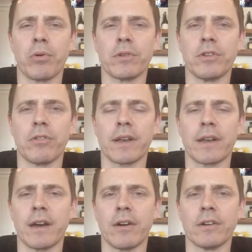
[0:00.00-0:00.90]
point to right
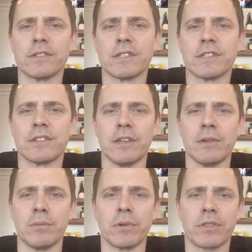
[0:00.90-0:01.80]
now is it's a
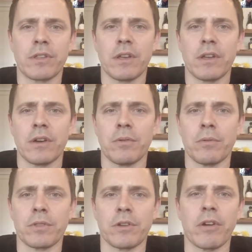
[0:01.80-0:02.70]
team with
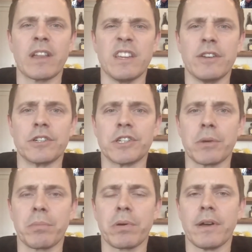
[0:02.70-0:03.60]
great leadership.